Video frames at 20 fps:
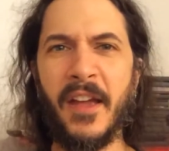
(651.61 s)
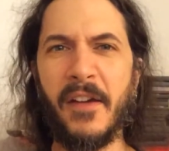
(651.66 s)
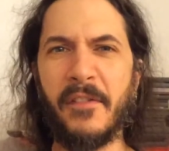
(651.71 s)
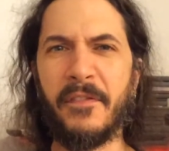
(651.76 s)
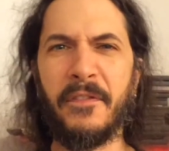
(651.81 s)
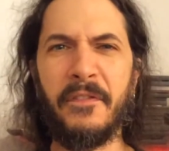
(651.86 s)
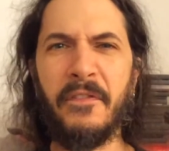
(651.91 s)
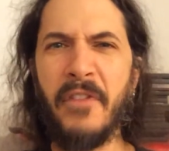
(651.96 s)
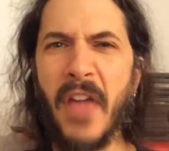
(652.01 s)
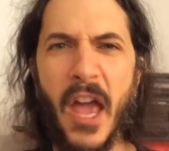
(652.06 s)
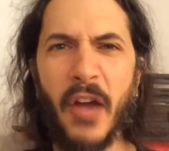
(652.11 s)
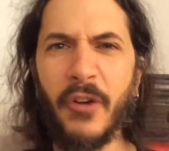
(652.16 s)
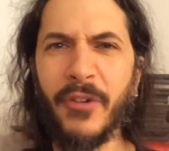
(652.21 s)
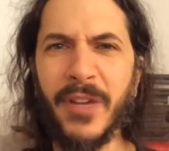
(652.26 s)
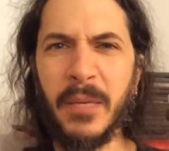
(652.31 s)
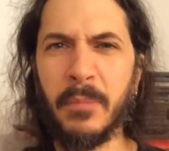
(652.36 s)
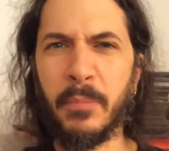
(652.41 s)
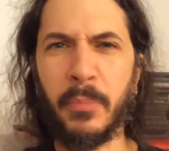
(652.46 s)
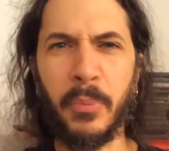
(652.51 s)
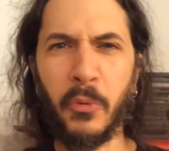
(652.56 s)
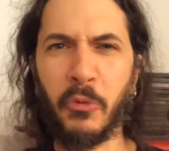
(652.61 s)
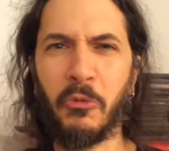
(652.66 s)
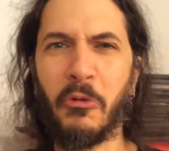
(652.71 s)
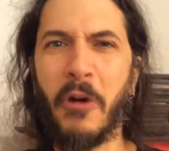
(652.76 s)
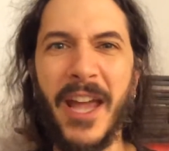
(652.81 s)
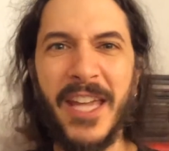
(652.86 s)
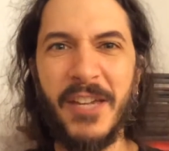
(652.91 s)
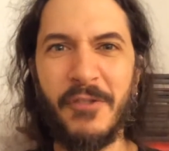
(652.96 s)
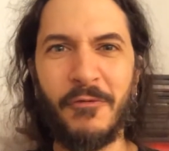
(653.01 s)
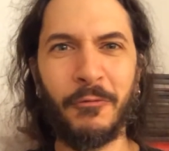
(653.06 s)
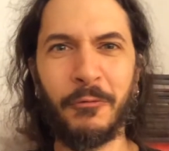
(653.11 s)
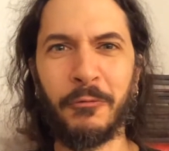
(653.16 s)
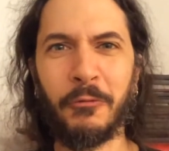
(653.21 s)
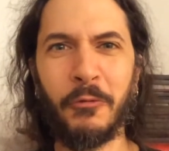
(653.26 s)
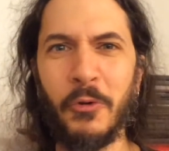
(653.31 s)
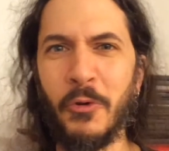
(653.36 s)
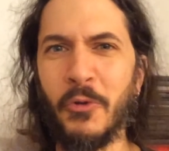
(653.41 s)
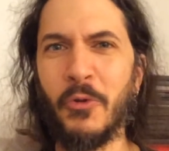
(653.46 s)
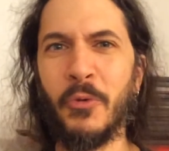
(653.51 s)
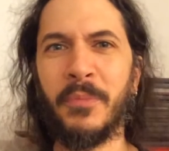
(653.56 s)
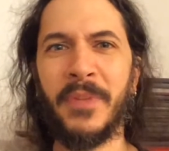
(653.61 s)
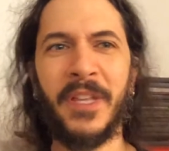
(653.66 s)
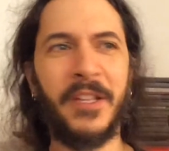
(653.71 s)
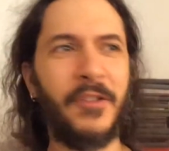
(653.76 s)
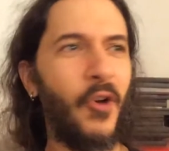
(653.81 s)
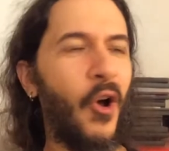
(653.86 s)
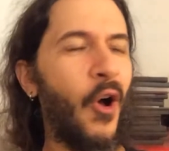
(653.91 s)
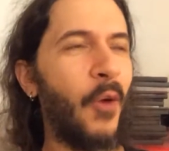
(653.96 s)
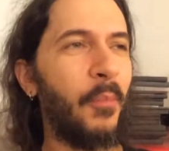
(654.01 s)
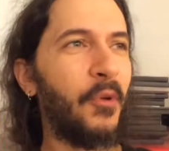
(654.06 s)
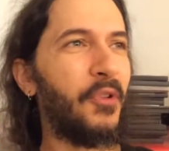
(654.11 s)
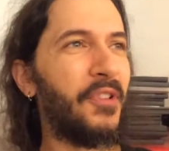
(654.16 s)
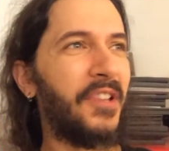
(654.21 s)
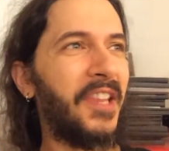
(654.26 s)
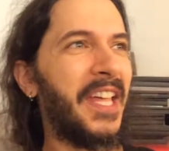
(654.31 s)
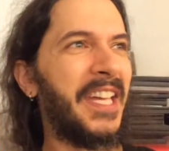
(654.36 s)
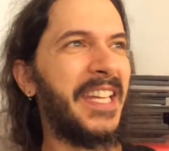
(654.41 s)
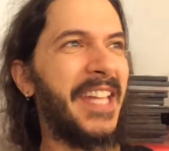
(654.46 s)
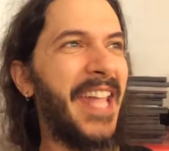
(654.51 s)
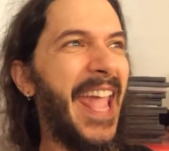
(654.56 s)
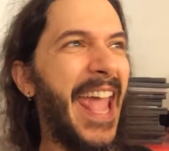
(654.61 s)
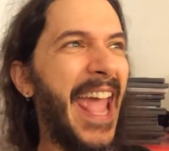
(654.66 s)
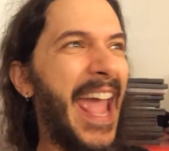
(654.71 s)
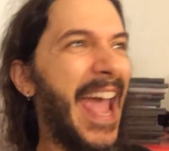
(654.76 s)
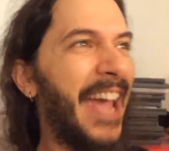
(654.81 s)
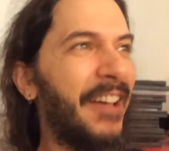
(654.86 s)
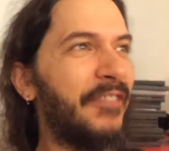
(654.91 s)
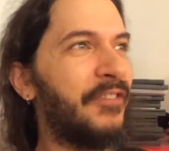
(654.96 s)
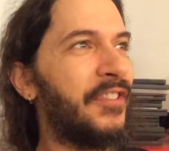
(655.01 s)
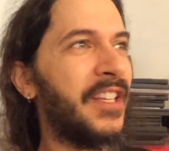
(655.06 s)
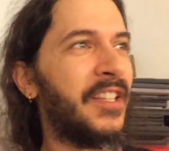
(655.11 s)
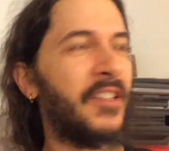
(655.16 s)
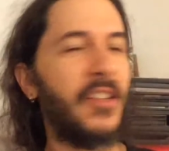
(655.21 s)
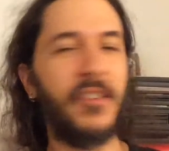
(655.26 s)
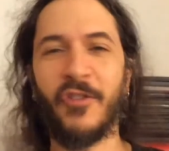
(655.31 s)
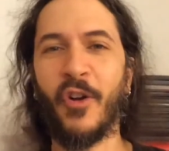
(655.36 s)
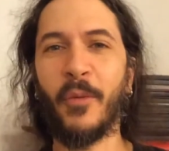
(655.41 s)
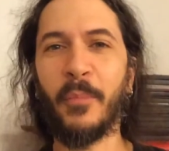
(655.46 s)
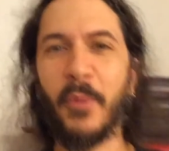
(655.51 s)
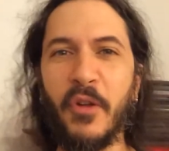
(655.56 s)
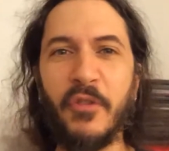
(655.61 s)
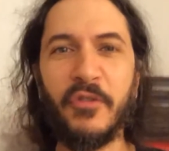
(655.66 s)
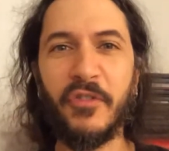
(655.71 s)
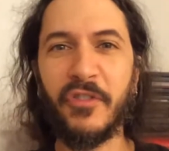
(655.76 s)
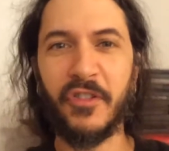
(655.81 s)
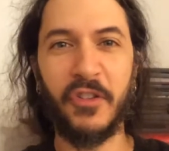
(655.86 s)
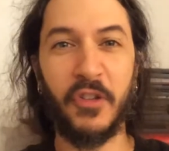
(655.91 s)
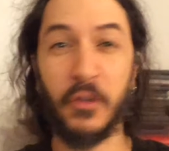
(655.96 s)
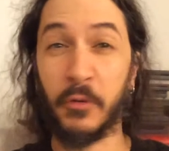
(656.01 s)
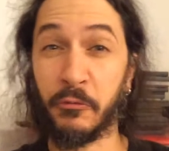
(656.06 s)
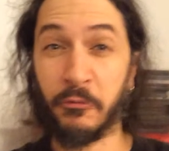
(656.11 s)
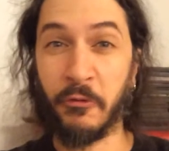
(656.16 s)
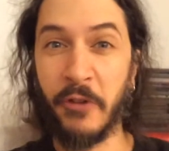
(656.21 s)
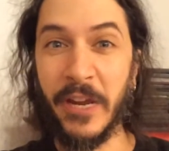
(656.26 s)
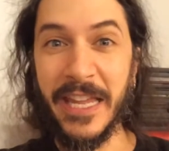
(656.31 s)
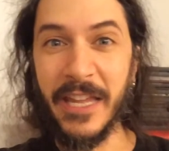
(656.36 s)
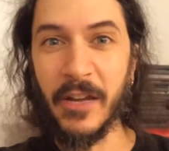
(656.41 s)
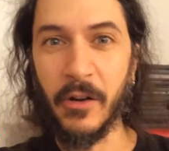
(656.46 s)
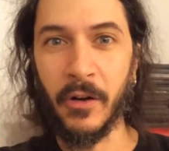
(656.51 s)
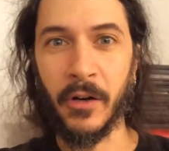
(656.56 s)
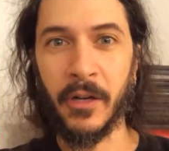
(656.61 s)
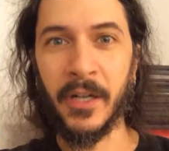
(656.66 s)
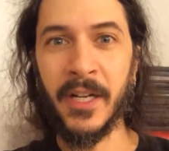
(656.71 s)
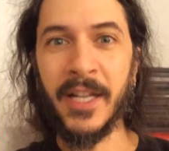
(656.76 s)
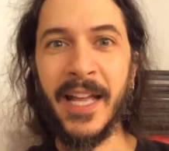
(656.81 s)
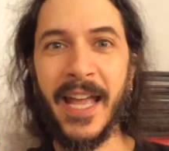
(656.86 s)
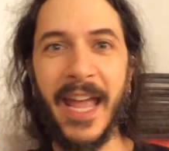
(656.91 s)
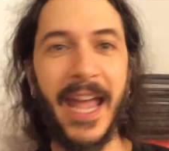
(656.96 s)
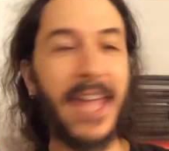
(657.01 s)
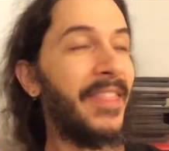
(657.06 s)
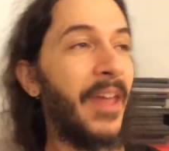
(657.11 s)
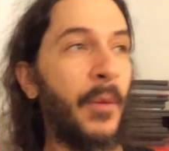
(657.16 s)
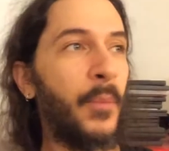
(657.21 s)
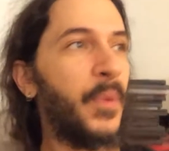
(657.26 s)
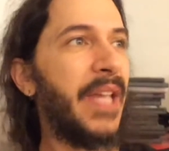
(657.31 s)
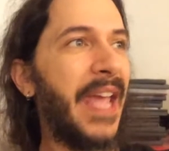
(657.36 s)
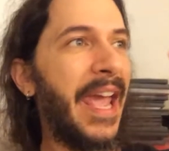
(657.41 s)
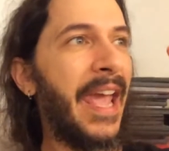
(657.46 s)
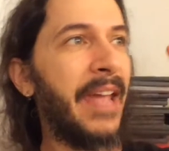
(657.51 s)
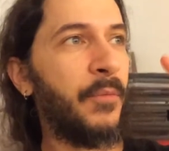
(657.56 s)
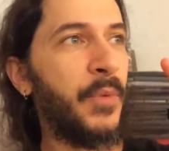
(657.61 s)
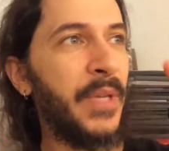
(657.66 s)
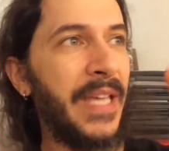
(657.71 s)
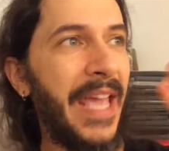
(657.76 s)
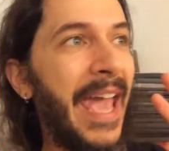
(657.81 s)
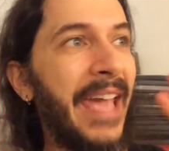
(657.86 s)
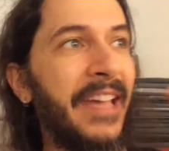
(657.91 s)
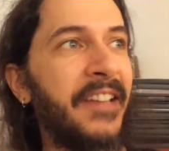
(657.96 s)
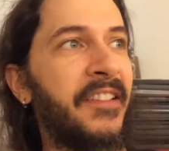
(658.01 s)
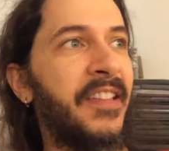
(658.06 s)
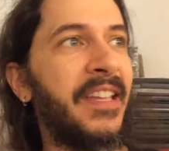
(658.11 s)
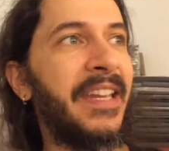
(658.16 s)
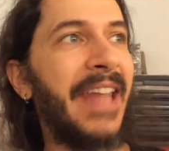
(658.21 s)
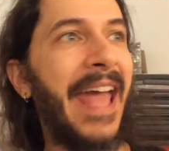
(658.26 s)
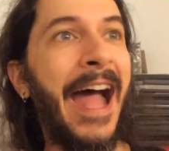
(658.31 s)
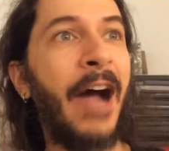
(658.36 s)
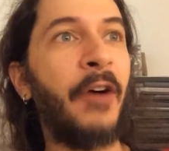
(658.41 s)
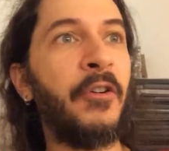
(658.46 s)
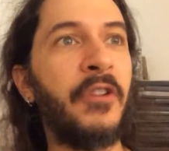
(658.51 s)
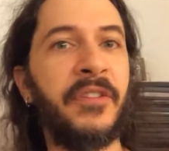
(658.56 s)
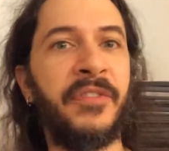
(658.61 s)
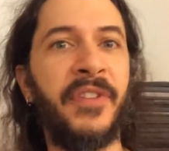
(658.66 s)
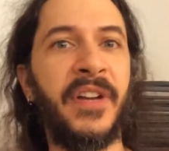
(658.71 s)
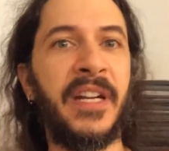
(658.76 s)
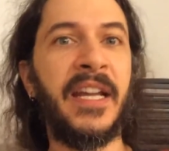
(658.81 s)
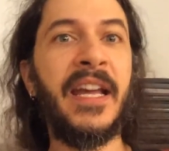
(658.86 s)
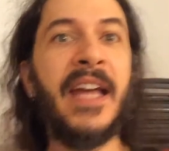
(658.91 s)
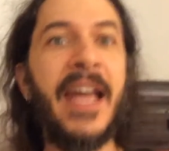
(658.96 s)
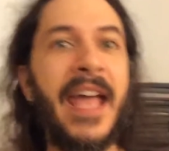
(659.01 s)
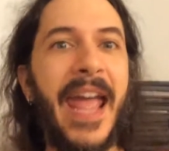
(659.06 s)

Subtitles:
Very bright room that's almost like heaven. It's almost surreal. And then we exit out of it.